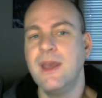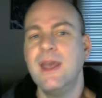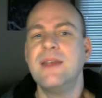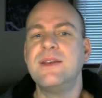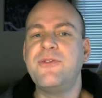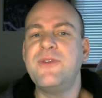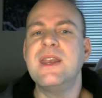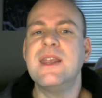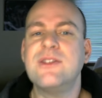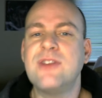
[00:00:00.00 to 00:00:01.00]

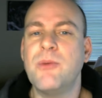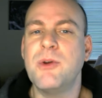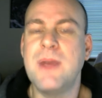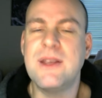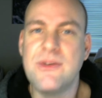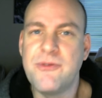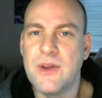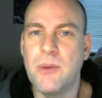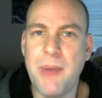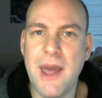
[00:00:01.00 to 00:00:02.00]
Defeating someone makes him feel
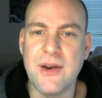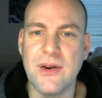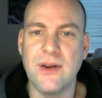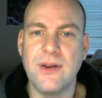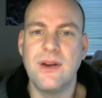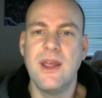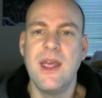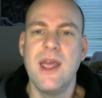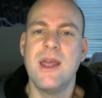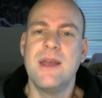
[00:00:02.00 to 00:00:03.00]
better
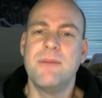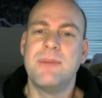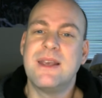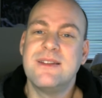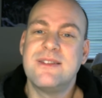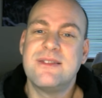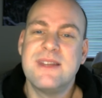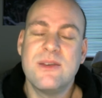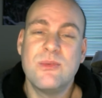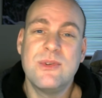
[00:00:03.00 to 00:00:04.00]
because
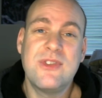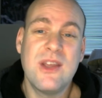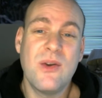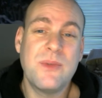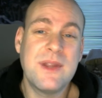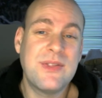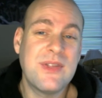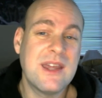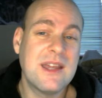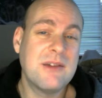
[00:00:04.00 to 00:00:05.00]
it was the only
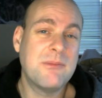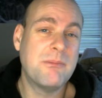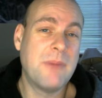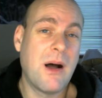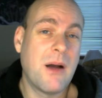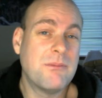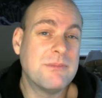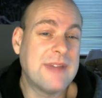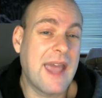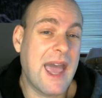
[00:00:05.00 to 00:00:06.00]
thing mom,
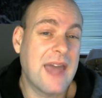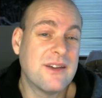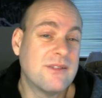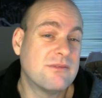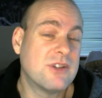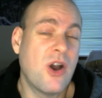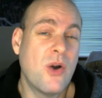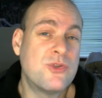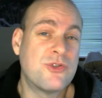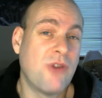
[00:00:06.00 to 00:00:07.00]
dad, and
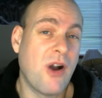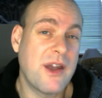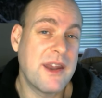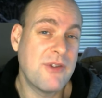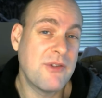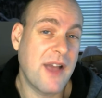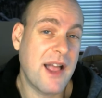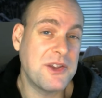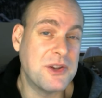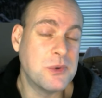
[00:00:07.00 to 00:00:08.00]
coach Ron ever
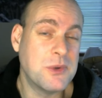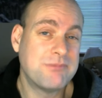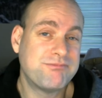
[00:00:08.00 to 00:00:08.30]
valued.